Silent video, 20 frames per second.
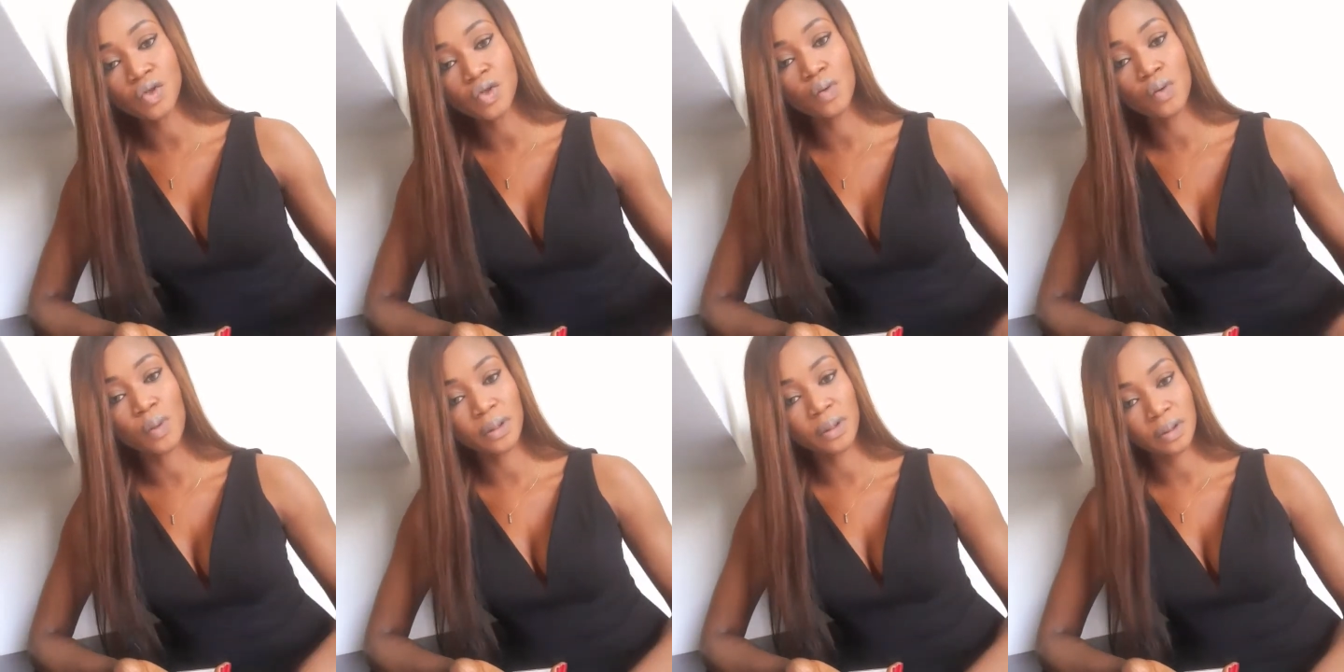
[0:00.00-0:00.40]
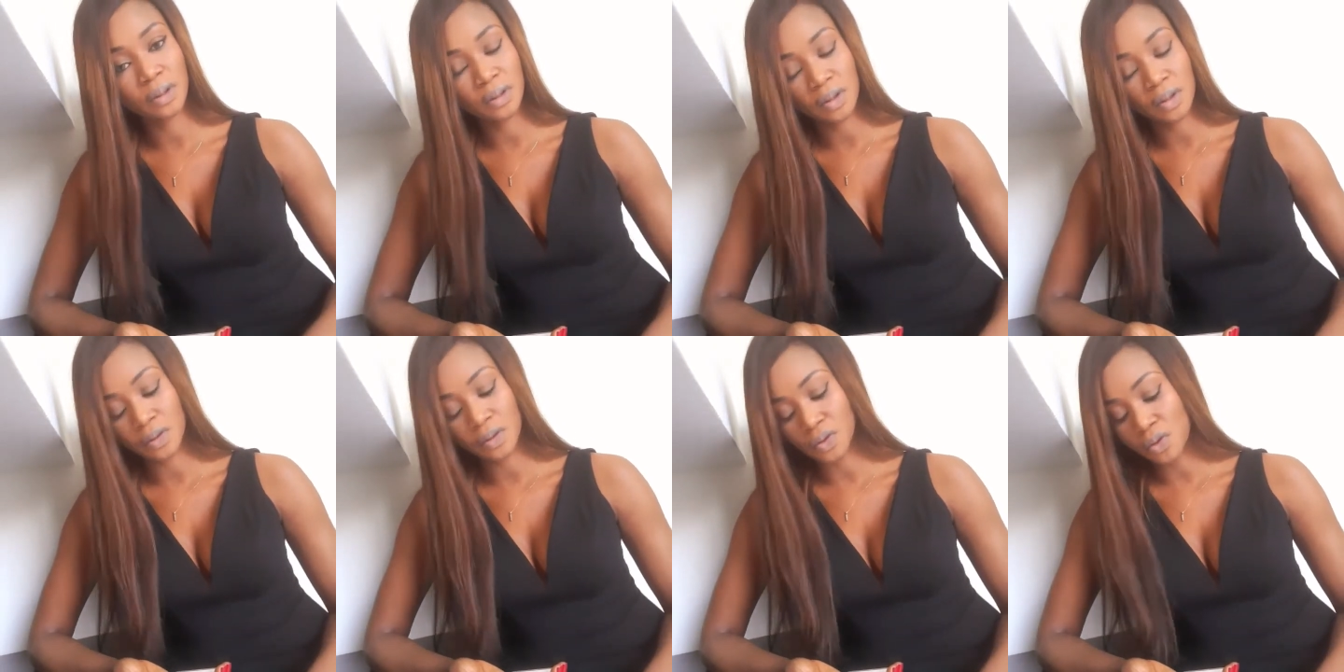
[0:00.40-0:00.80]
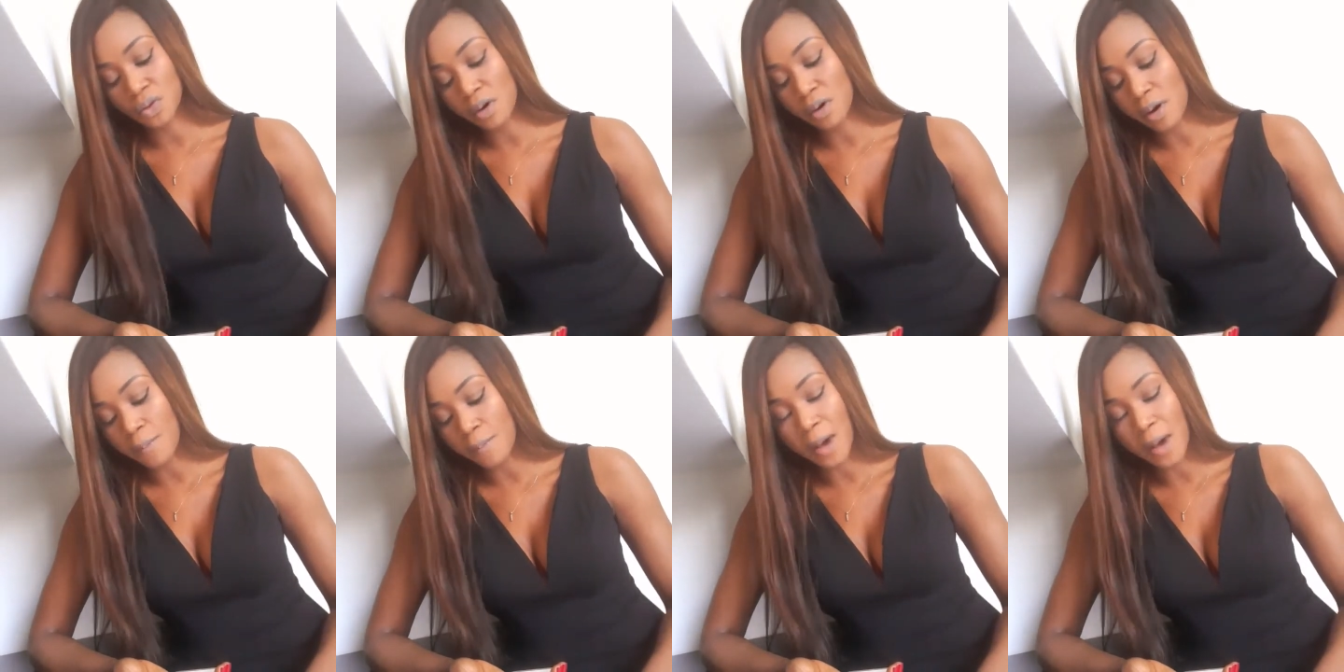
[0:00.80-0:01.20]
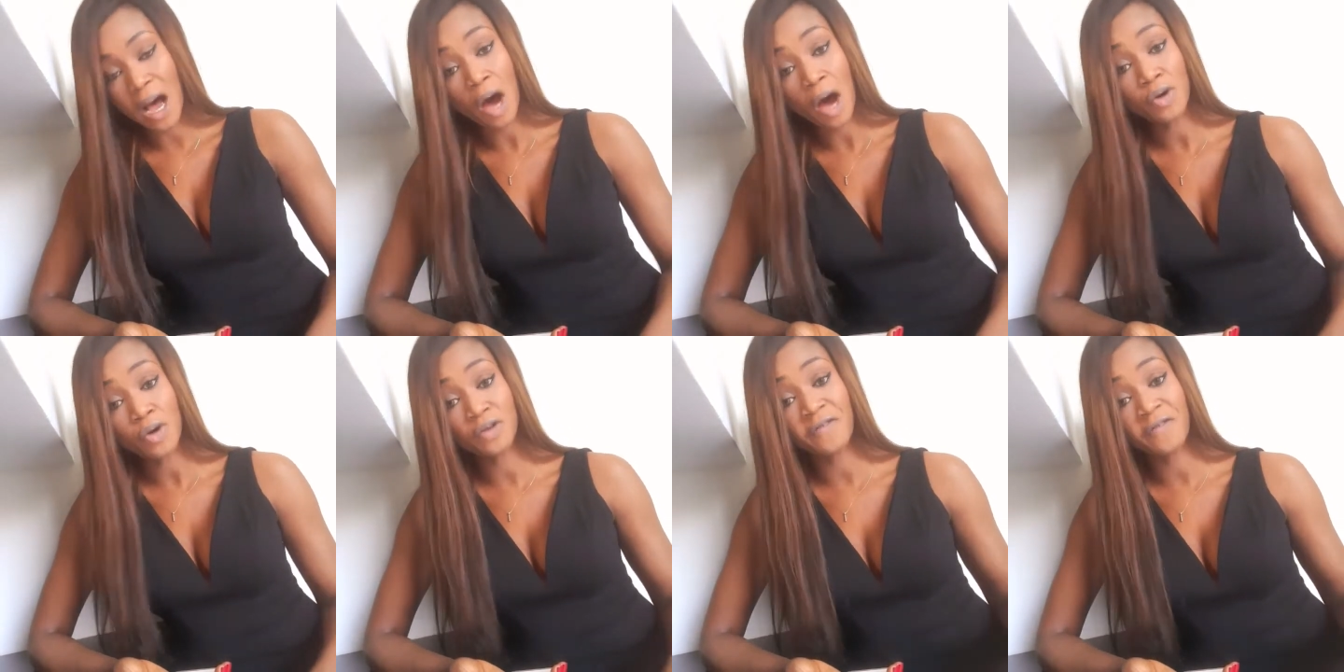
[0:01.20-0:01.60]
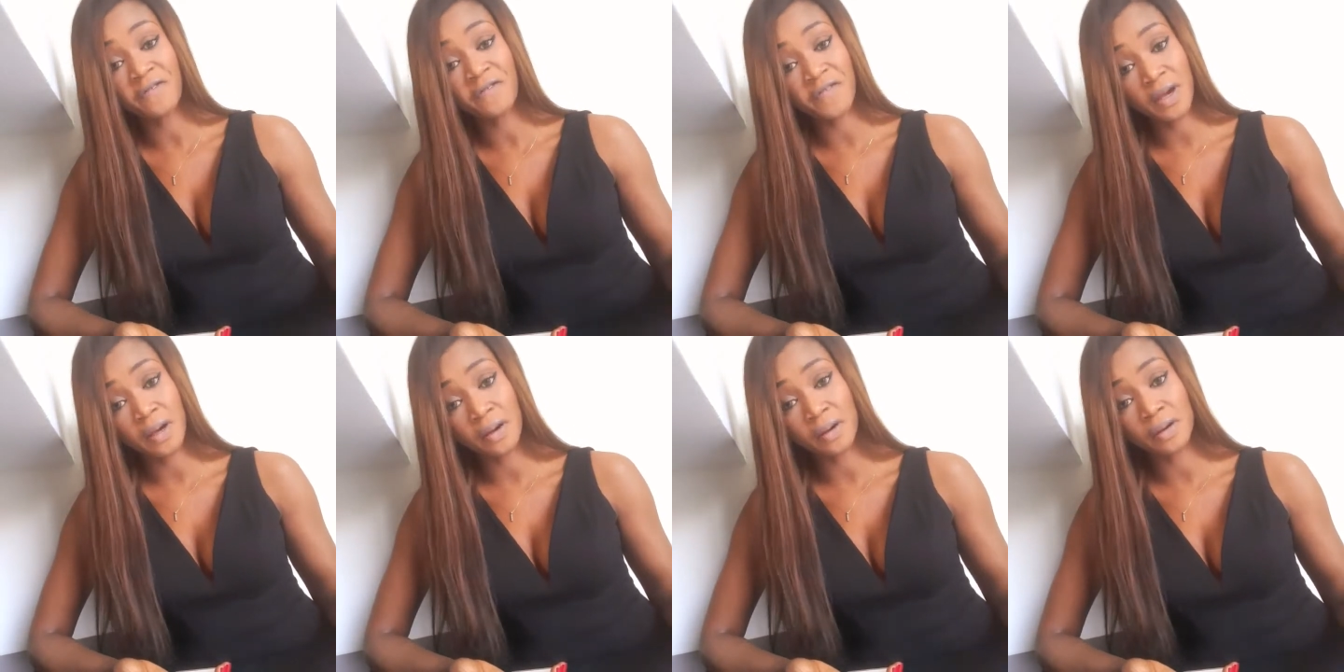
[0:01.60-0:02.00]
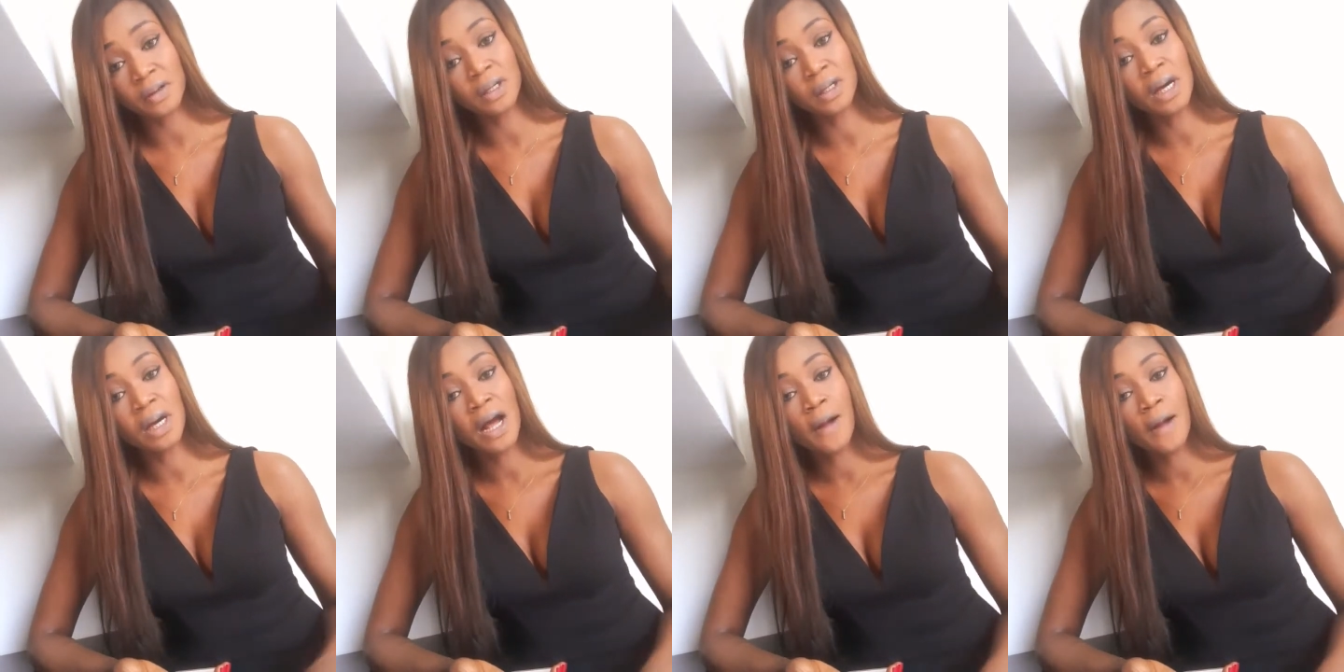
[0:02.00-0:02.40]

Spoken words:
you want to talk to her about how you feel.